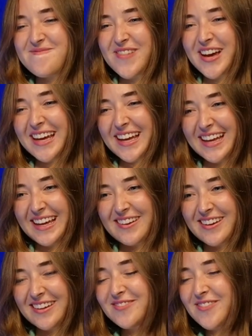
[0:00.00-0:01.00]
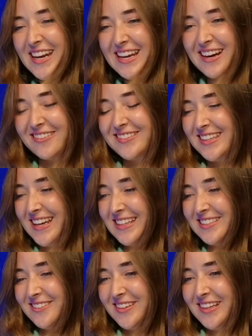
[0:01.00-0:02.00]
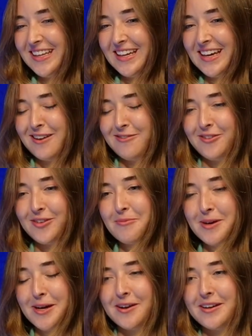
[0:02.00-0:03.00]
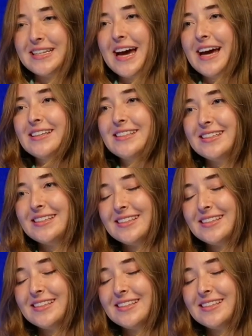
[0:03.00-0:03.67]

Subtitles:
But because money often gets a really kind of grubby connotation,